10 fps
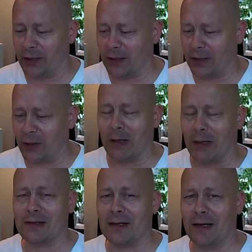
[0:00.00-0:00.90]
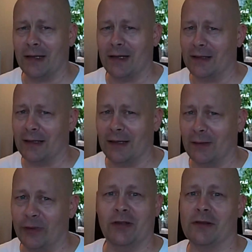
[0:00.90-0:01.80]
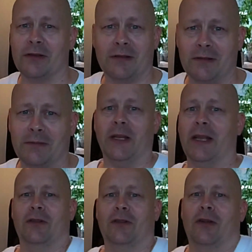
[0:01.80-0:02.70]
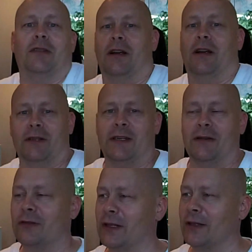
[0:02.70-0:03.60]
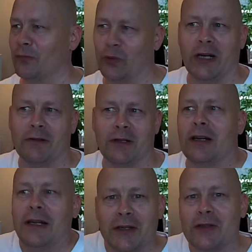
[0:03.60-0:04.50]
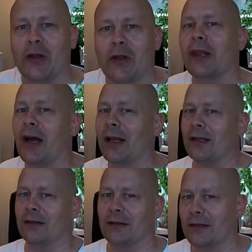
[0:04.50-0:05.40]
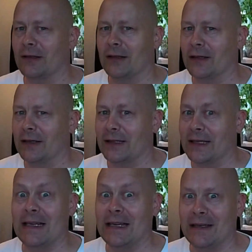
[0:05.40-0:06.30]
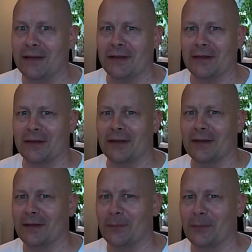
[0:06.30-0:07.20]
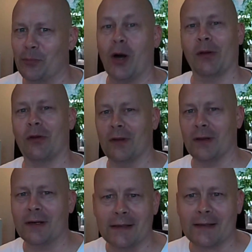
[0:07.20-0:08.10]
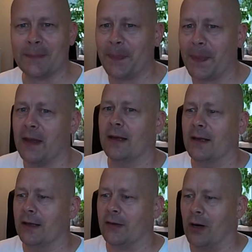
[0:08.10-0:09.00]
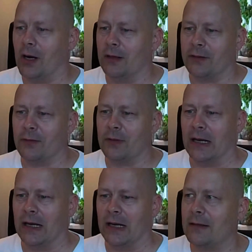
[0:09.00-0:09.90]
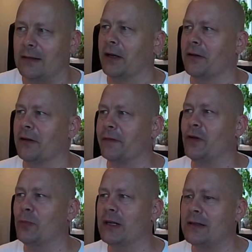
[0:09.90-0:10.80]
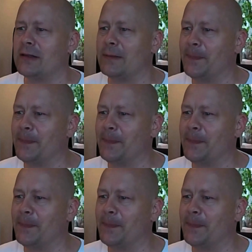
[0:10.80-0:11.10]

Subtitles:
go outside and we just indulge ourselves in whatever sunlight and heat and barbecue there is. So I'll do that in a few minutes.